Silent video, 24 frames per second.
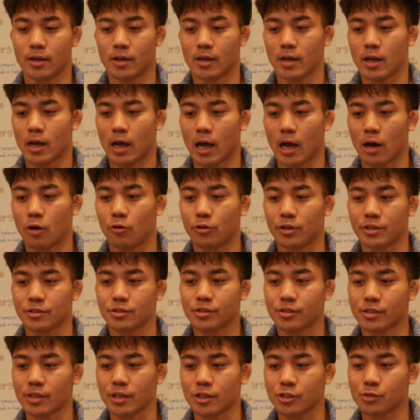how
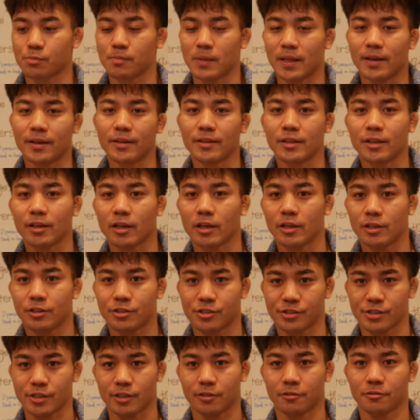it's explaining
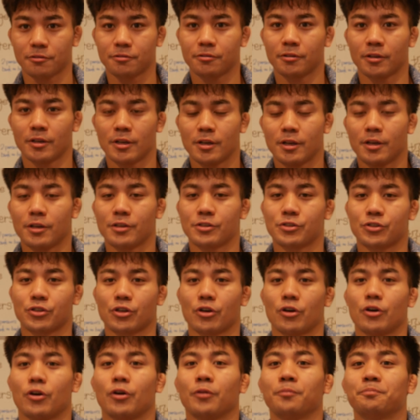itself.
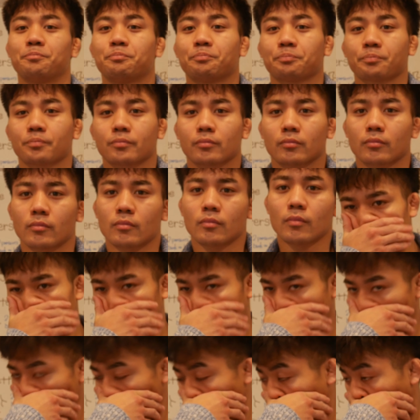So
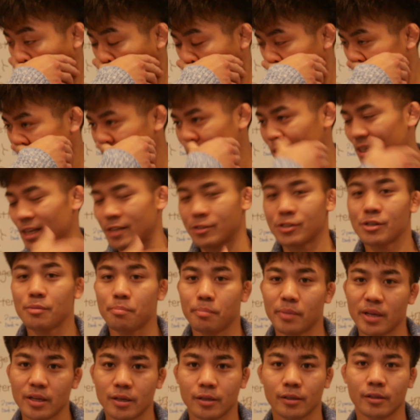what does it
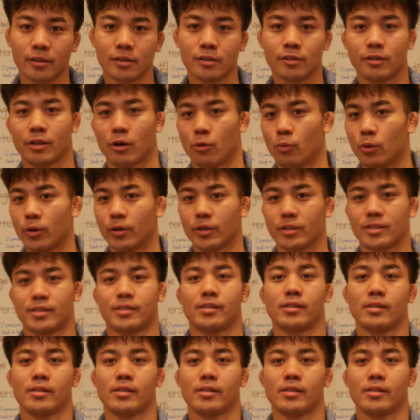mean, the words